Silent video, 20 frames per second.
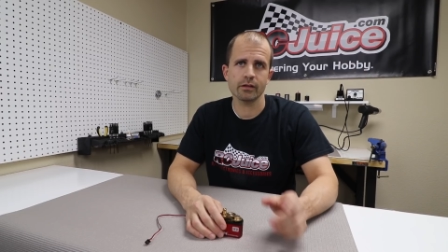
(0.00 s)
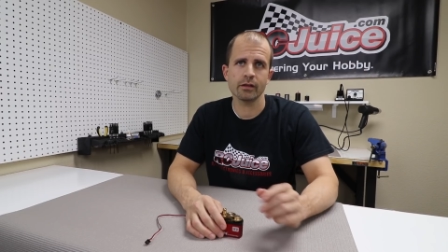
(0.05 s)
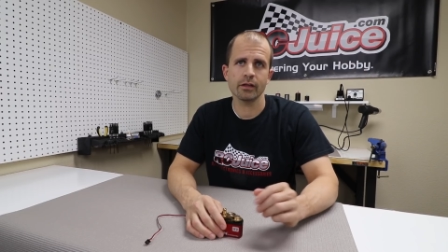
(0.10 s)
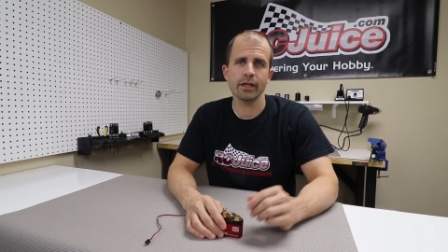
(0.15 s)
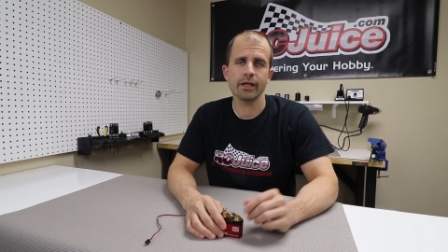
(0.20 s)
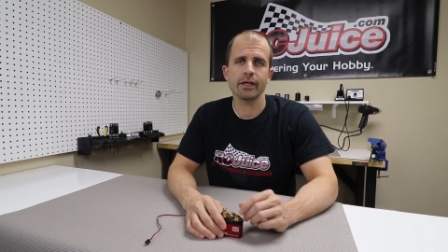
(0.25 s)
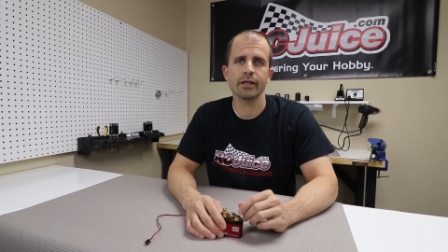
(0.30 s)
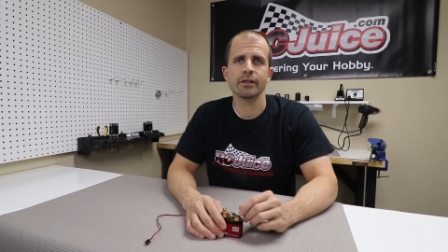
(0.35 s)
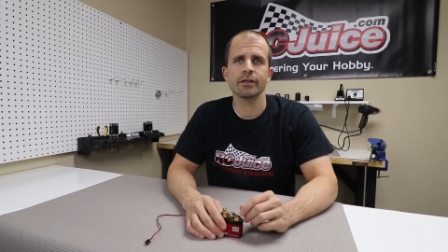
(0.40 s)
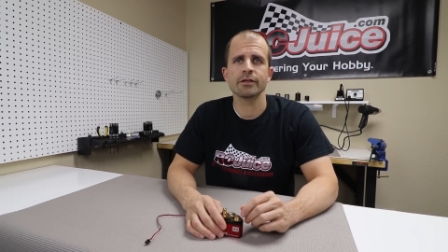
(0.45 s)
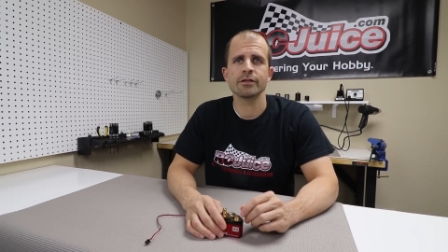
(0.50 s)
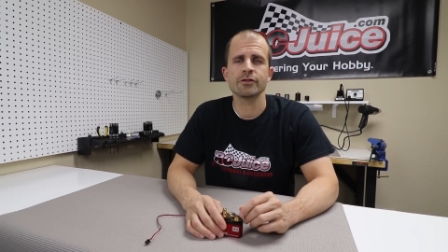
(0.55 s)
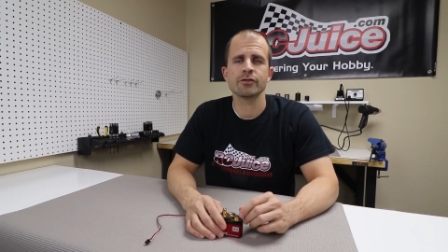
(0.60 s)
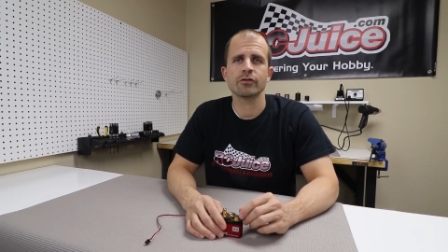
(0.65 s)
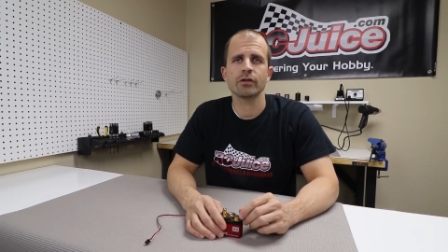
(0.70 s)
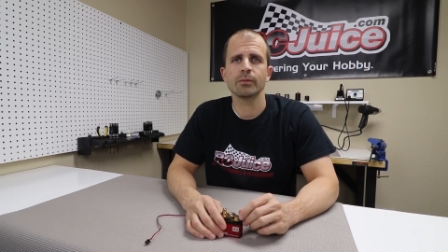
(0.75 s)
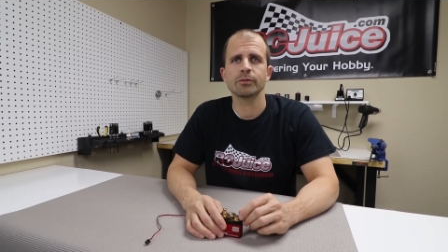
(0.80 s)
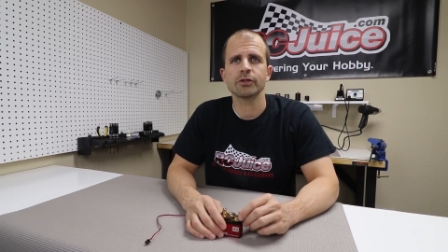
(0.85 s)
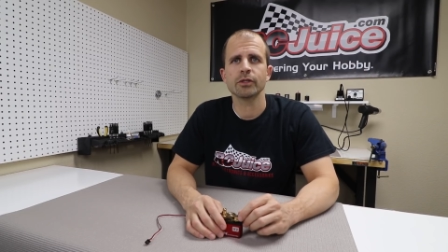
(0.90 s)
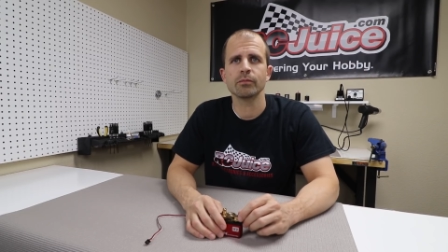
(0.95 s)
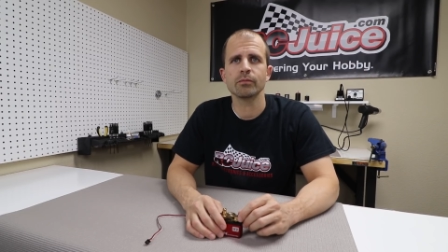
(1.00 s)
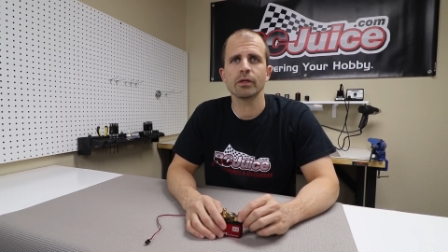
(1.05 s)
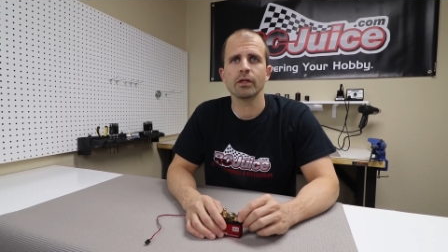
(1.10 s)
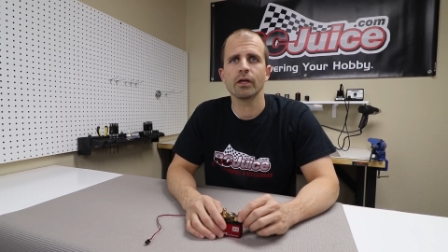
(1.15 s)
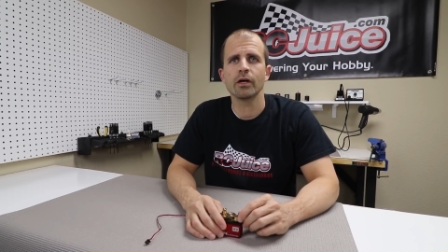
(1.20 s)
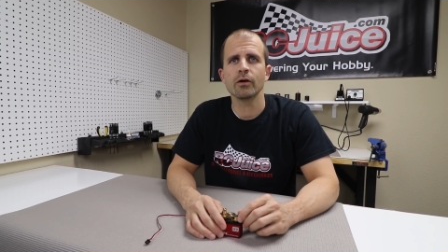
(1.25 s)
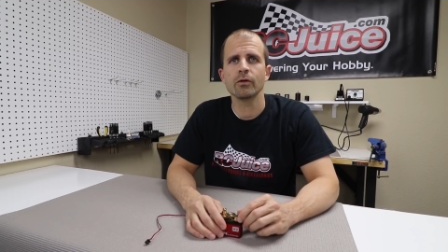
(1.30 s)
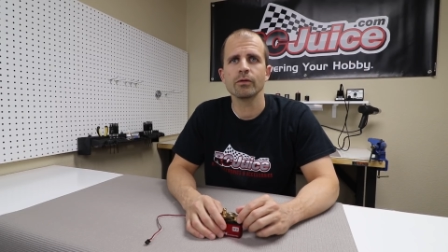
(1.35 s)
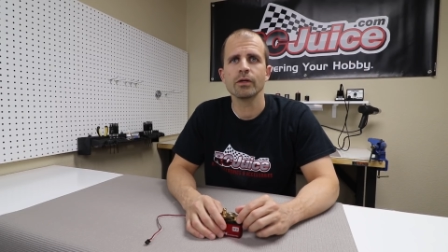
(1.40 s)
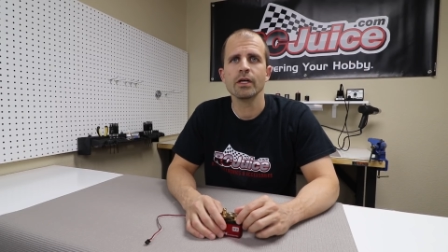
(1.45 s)
link in the description
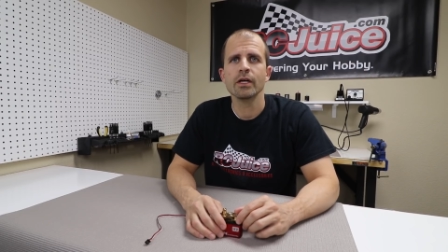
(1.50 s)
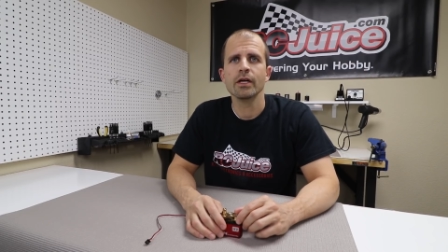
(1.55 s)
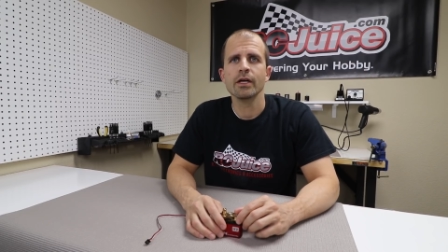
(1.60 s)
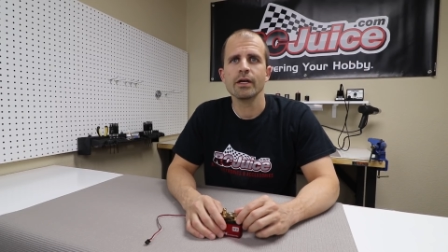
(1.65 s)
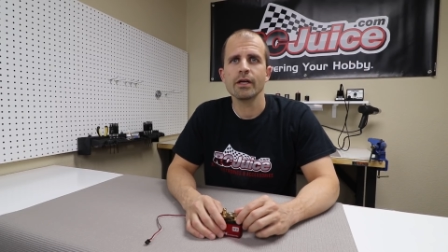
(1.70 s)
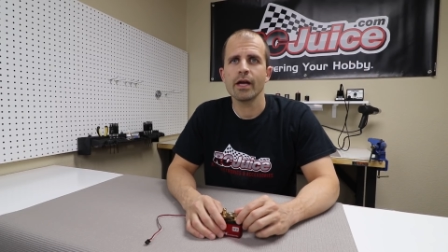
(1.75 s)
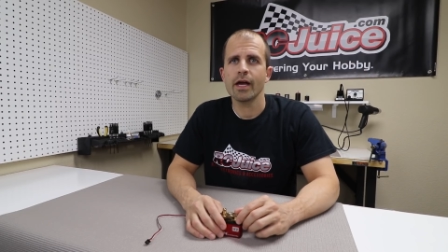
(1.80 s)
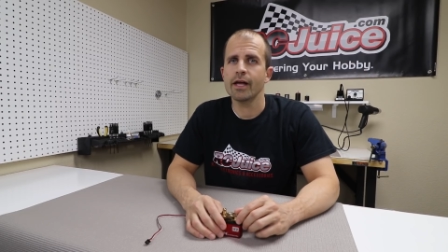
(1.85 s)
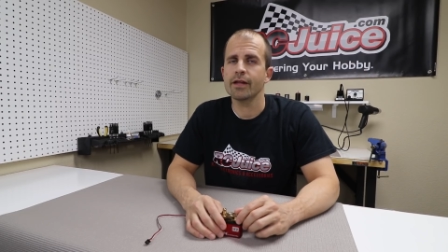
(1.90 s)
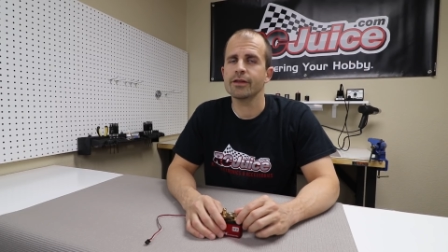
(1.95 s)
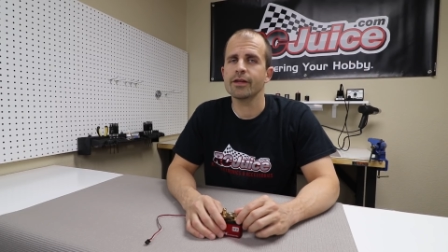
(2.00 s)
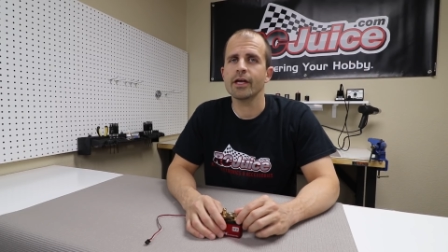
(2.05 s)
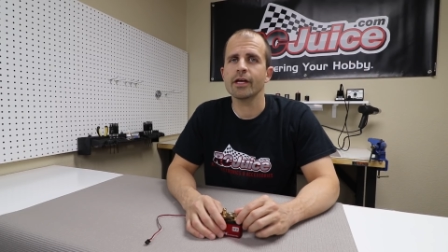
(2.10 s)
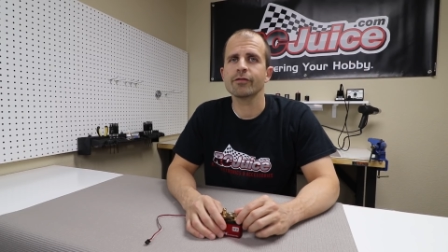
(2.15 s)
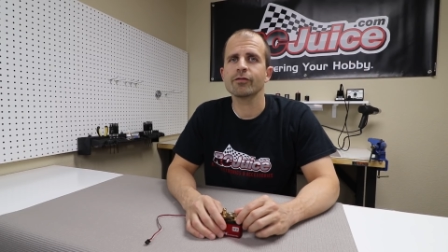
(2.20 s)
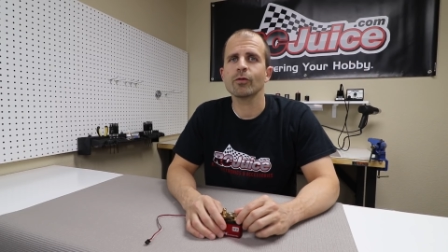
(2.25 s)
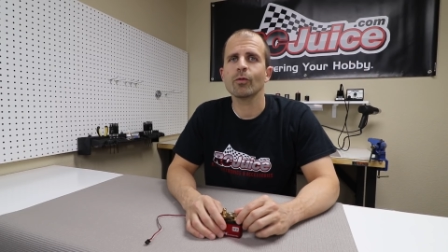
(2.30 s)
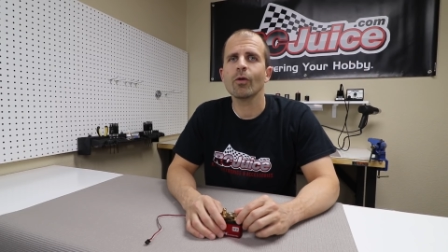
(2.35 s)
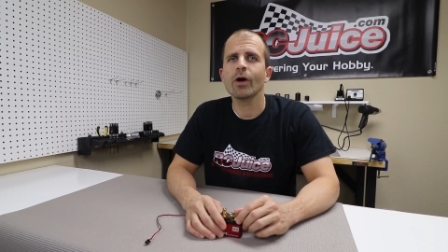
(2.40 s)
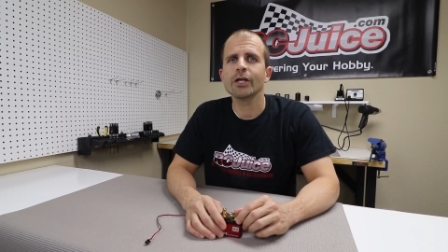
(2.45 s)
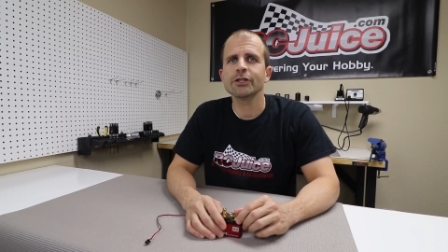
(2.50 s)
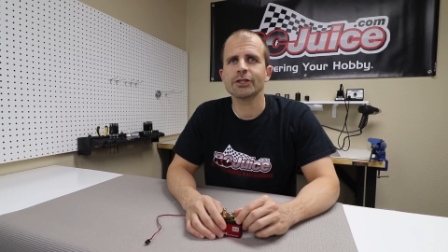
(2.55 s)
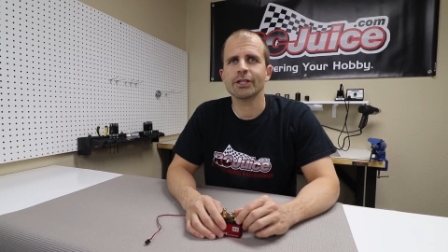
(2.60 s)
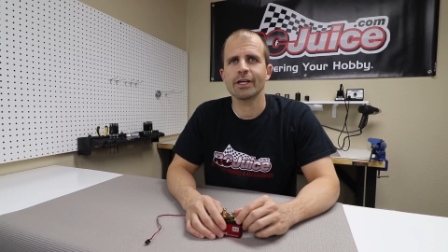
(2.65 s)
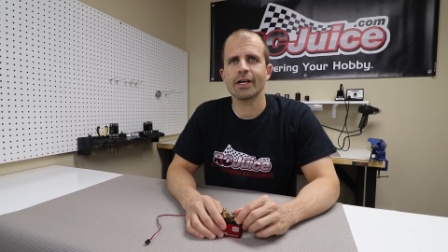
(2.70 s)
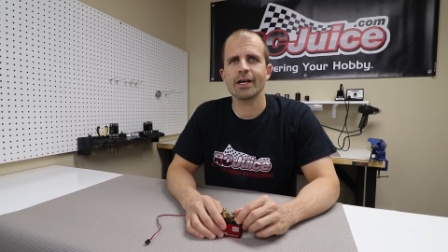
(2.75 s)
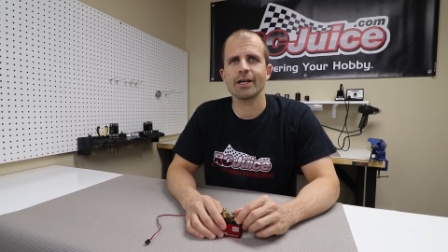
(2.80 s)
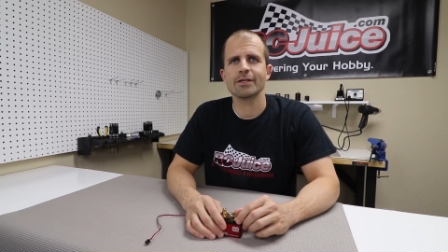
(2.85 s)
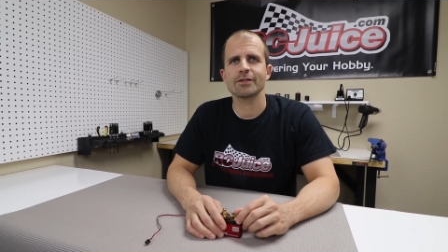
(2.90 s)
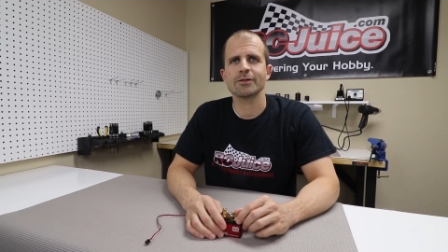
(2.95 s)
below. And thanks for watching,
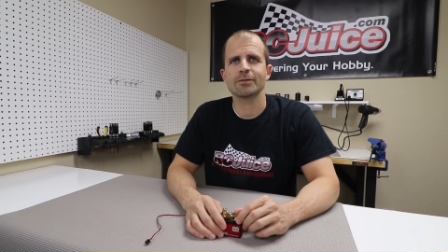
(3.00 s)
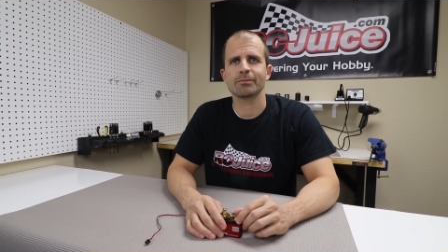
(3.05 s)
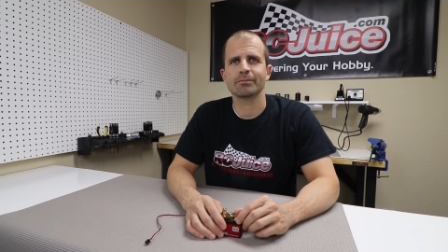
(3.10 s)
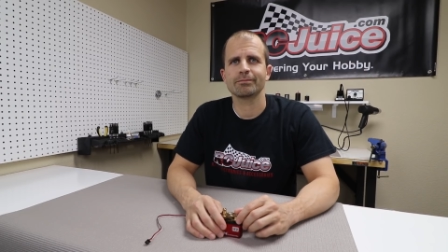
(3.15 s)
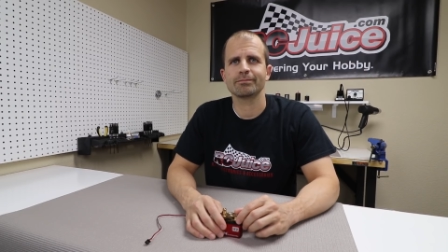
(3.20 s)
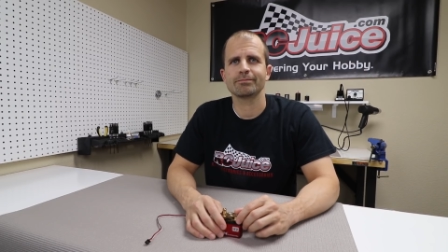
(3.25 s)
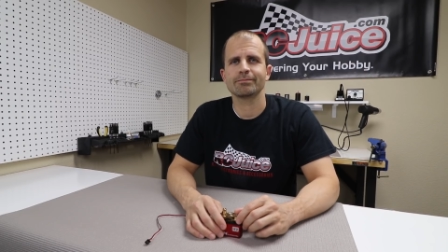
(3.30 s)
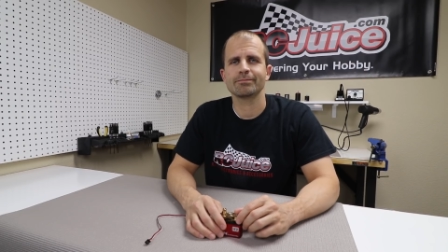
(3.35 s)
guys.